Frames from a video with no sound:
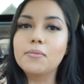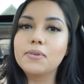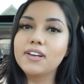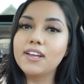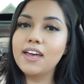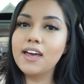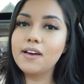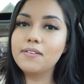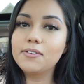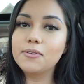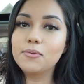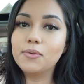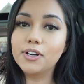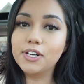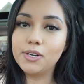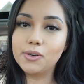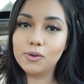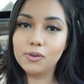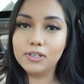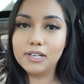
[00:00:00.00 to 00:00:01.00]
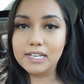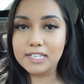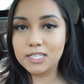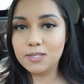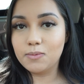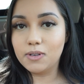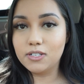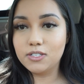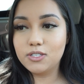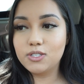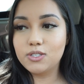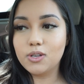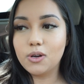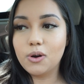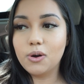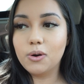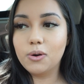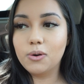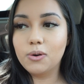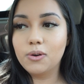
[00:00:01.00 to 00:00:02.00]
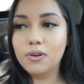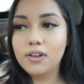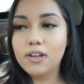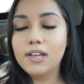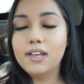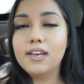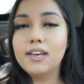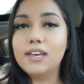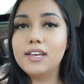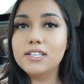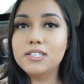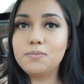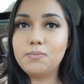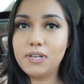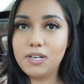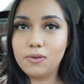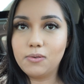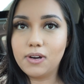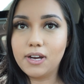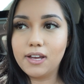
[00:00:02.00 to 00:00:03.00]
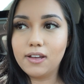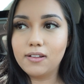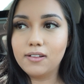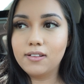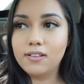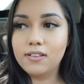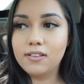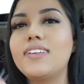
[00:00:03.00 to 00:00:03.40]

gonna have a 1-year-old next month, so it's been a while.